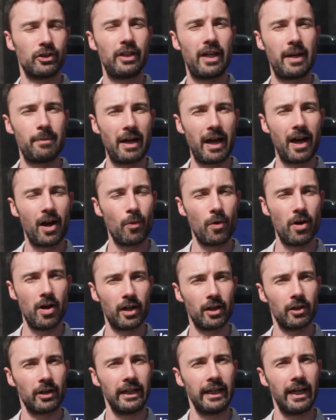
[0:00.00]
today about our
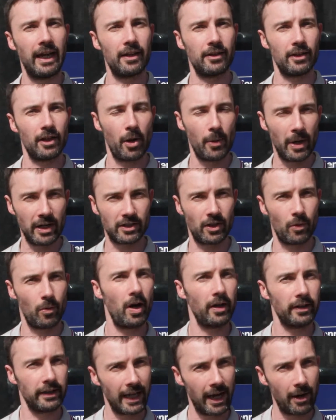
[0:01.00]
work looking at O X R
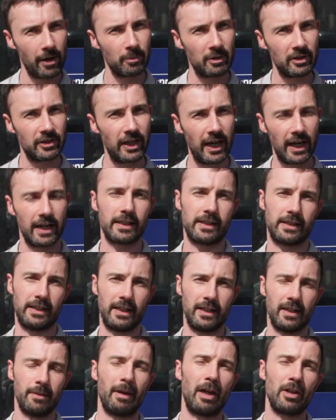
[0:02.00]
one and how it protects
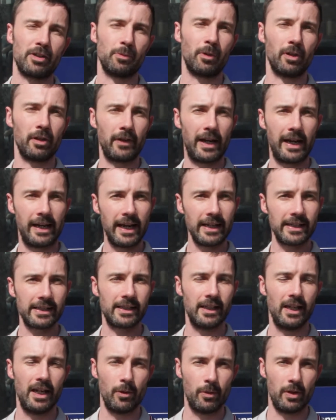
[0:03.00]
in a mouse model of A L
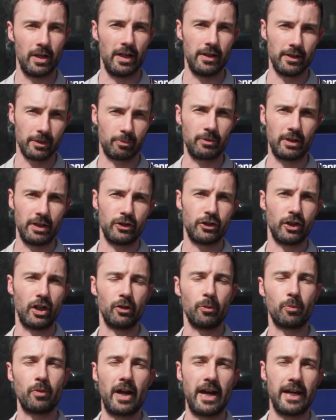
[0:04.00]
S in the
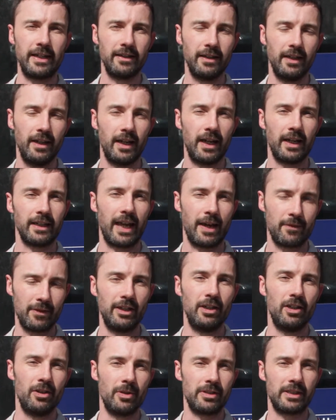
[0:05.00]
journal Brain, and
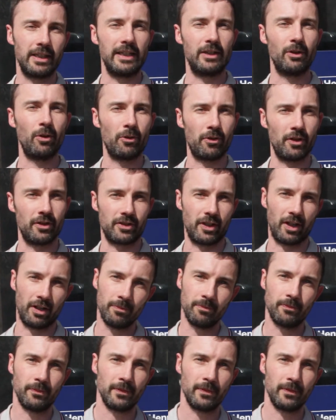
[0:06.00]
Kevin Liu is the lead author. So